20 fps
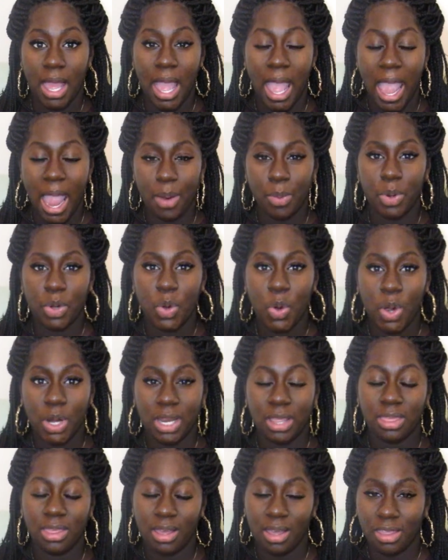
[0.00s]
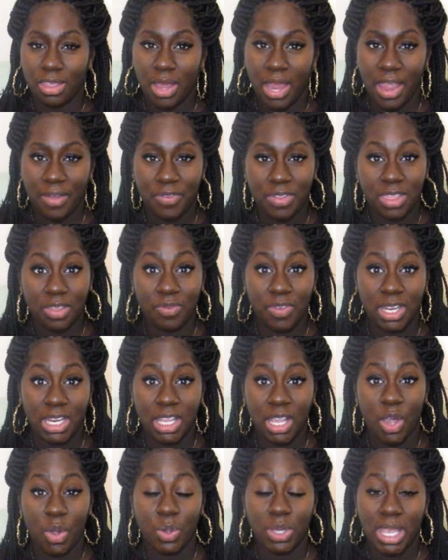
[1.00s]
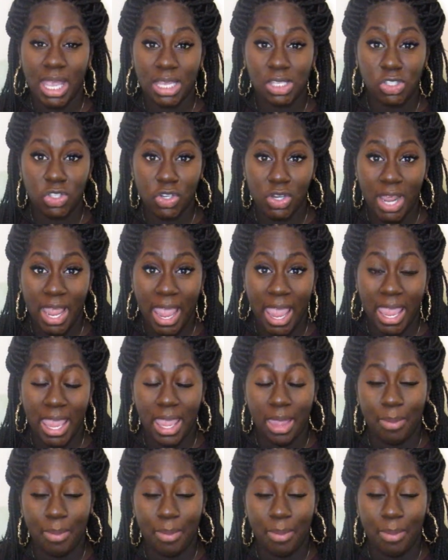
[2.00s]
I recorded the other half of the video yesterday,